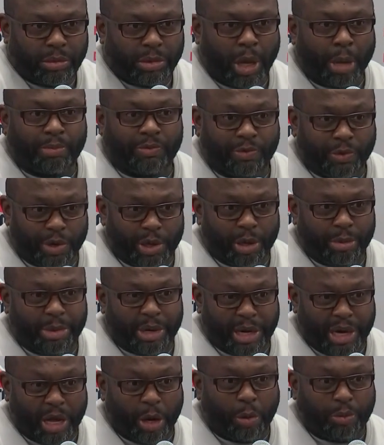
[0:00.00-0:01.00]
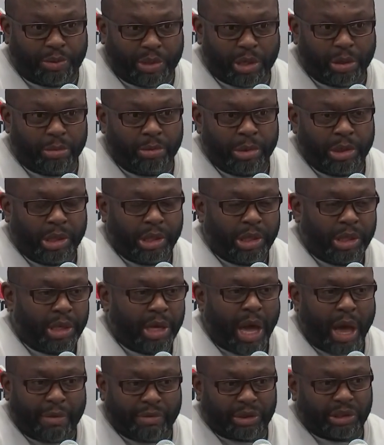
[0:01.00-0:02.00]
up for him, and it helped him,
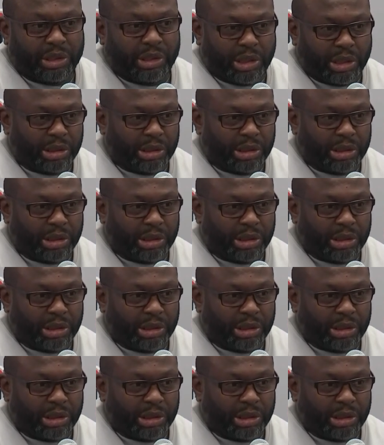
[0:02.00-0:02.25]
obviously,